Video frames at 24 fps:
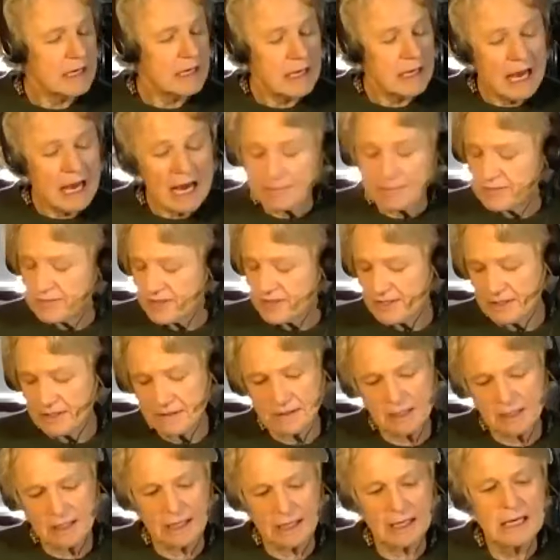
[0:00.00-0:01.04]
I,
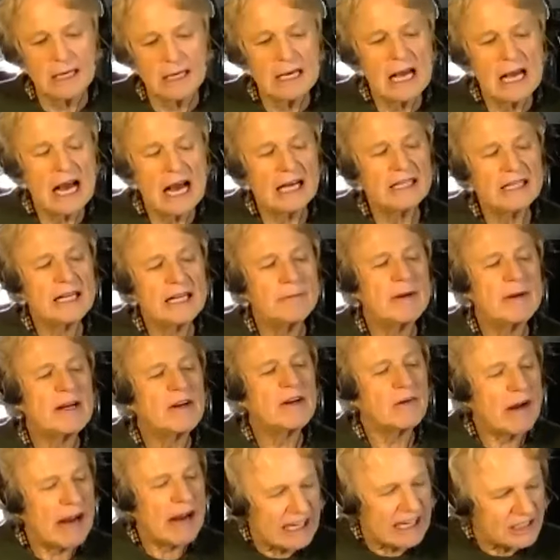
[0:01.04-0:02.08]
absolutely mm. and anyway
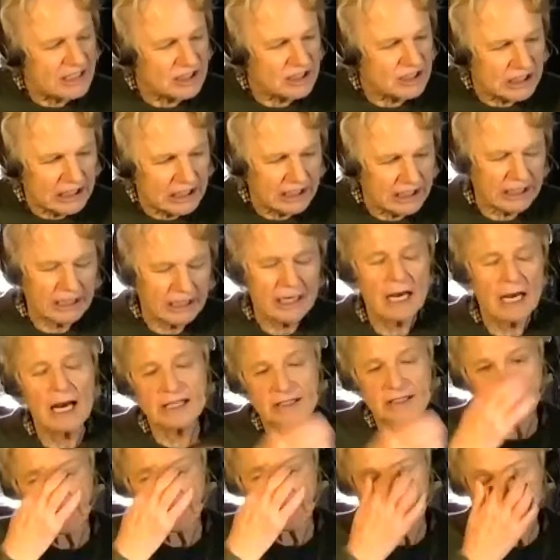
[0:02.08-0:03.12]
gradually
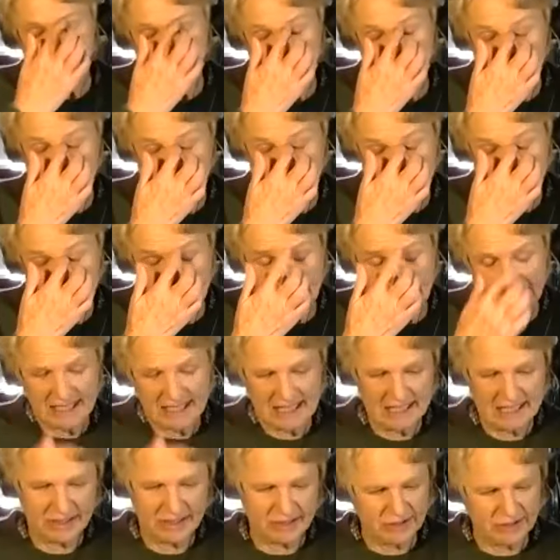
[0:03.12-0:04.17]
i started to
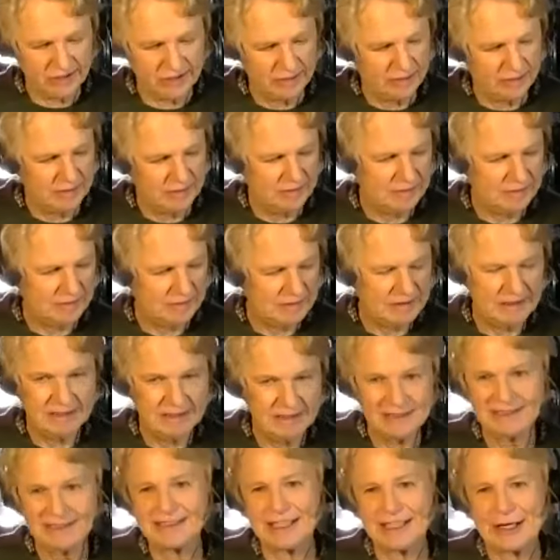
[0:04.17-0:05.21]
get
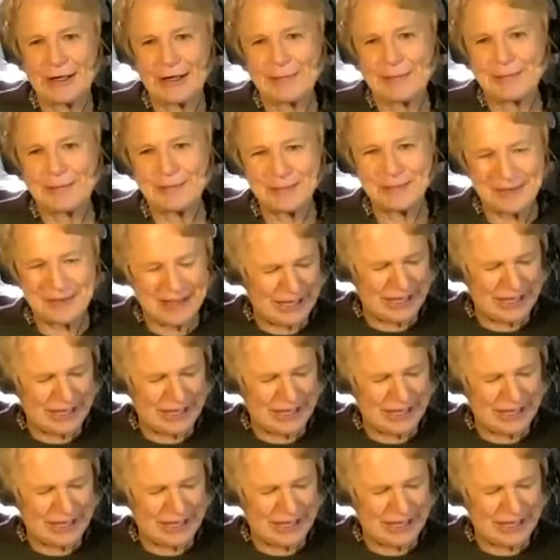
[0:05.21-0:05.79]
some